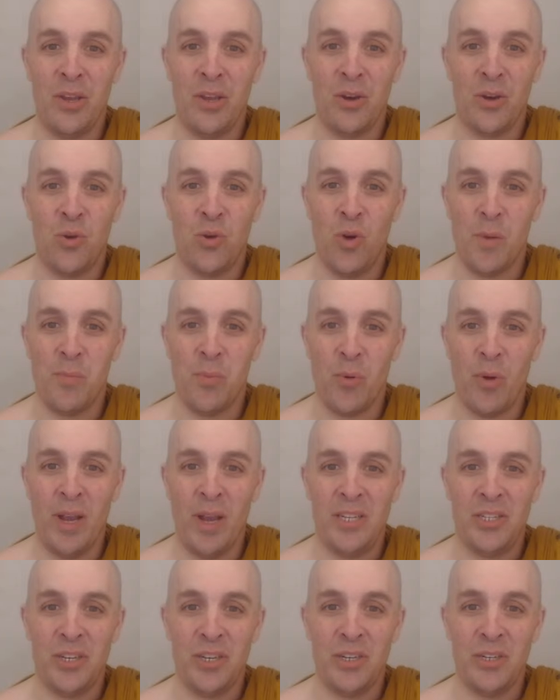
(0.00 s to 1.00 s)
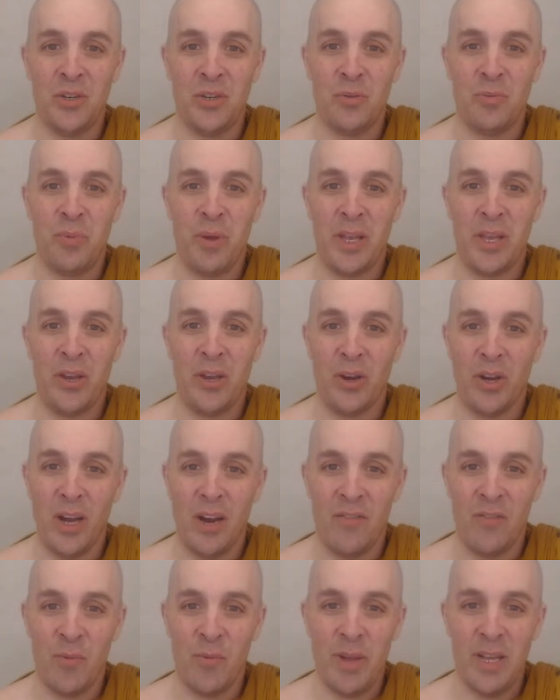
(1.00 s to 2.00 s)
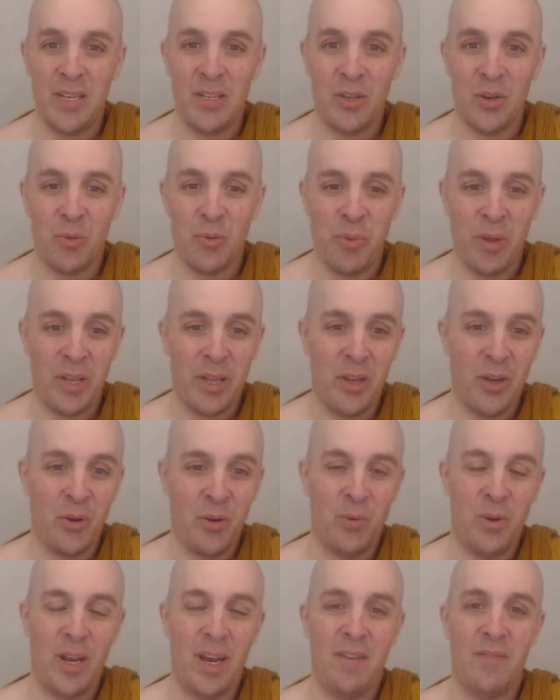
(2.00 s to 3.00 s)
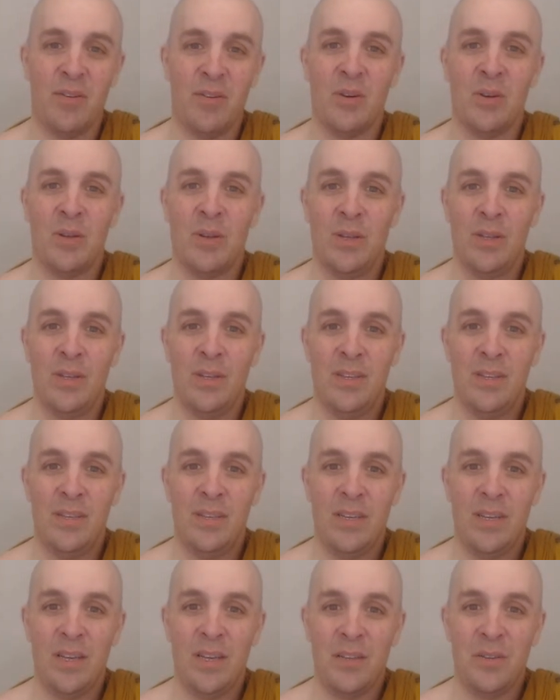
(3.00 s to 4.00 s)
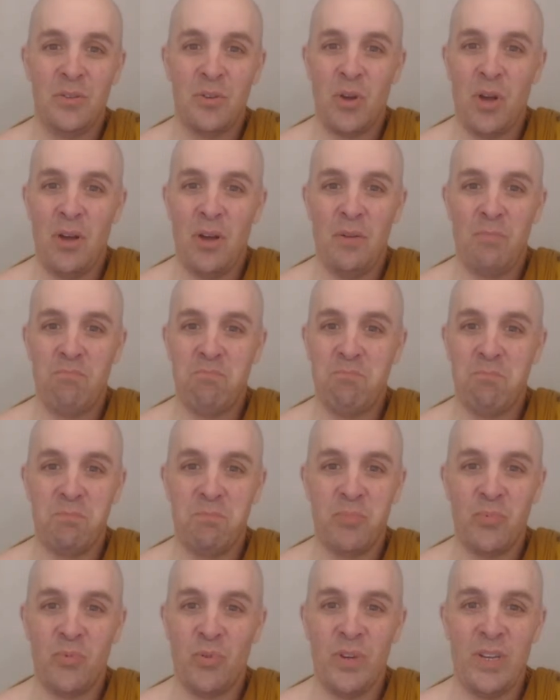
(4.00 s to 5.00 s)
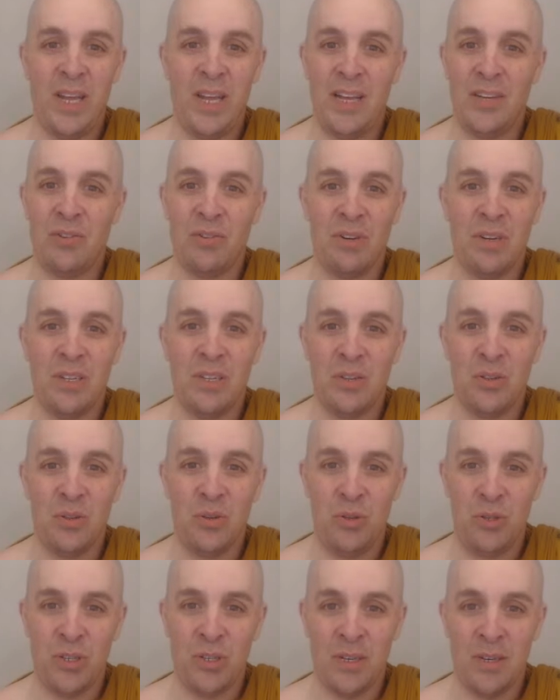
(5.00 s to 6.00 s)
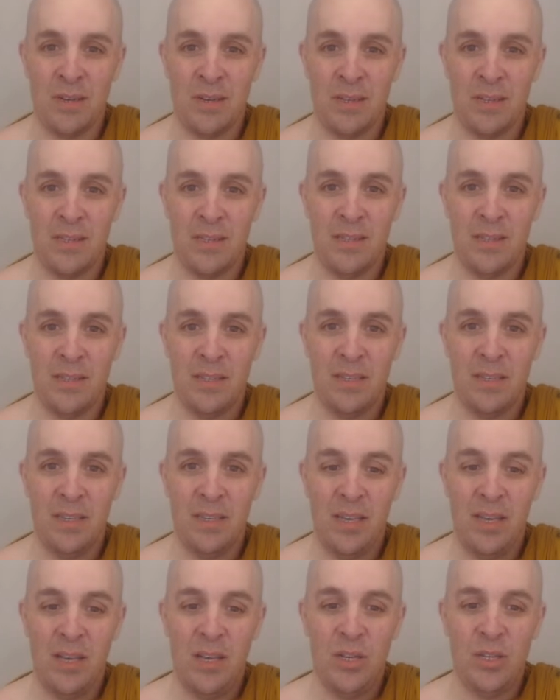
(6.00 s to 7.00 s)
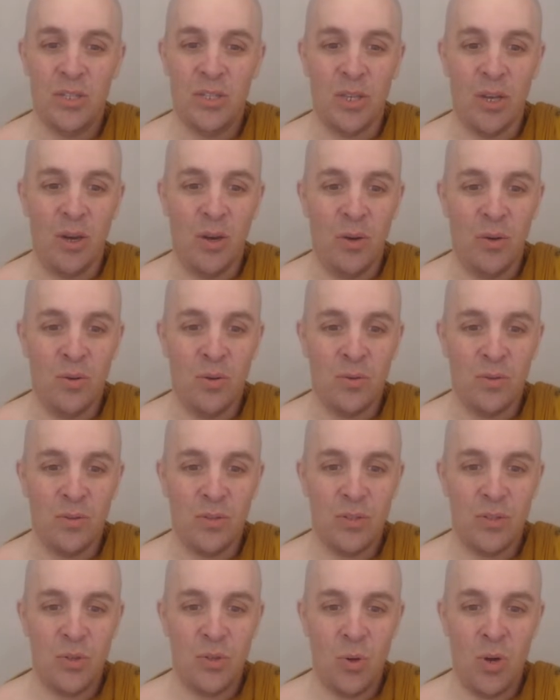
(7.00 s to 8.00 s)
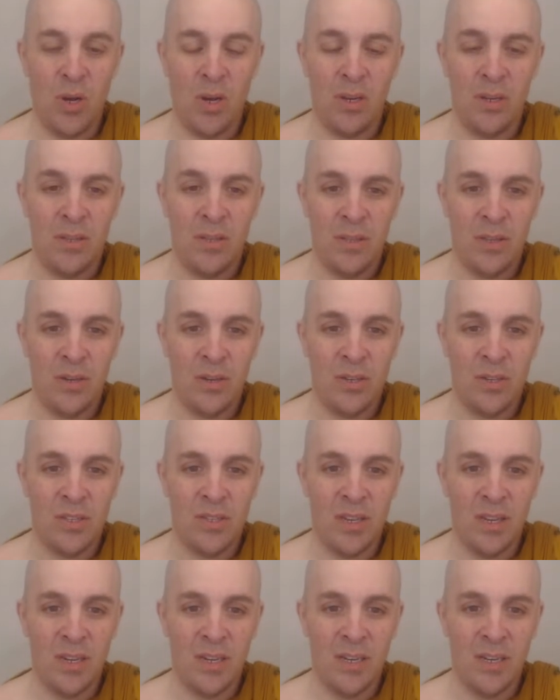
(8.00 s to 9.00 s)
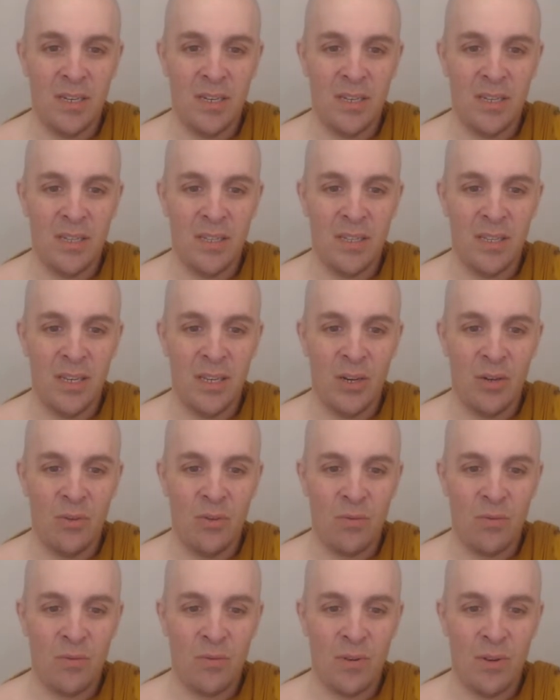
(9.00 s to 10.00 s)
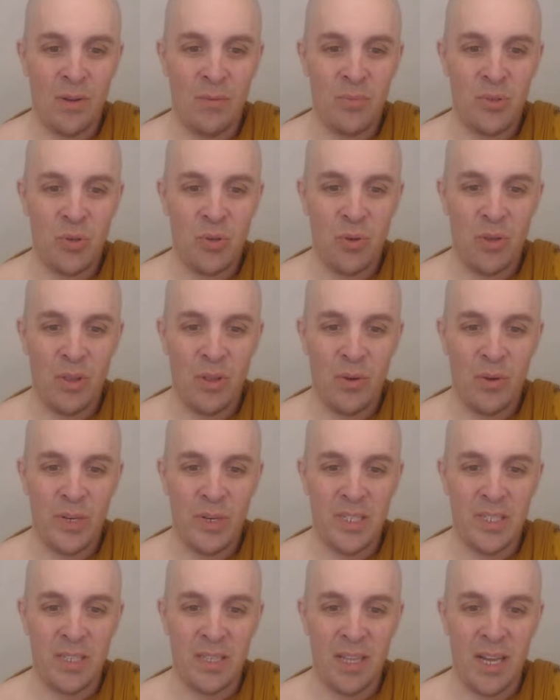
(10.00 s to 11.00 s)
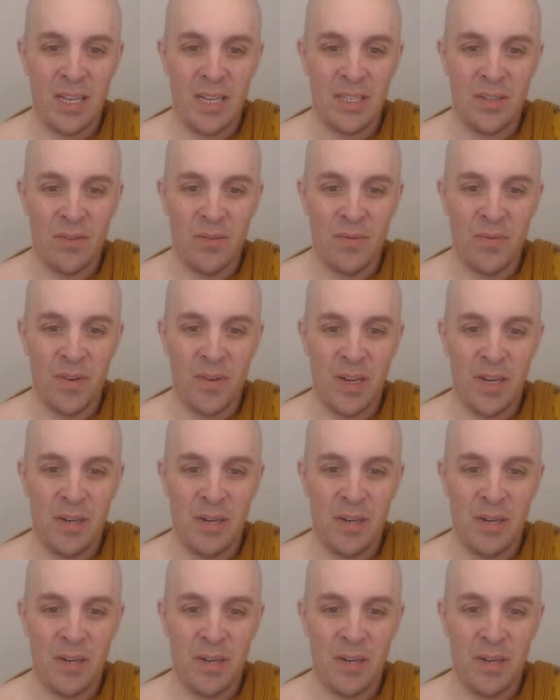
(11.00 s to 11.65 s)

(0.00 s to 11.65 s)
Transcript: your corporation or pick your government or pick your whatever. It's all greed, hatred, and delusion. So sure, there's I'm sure there is lots of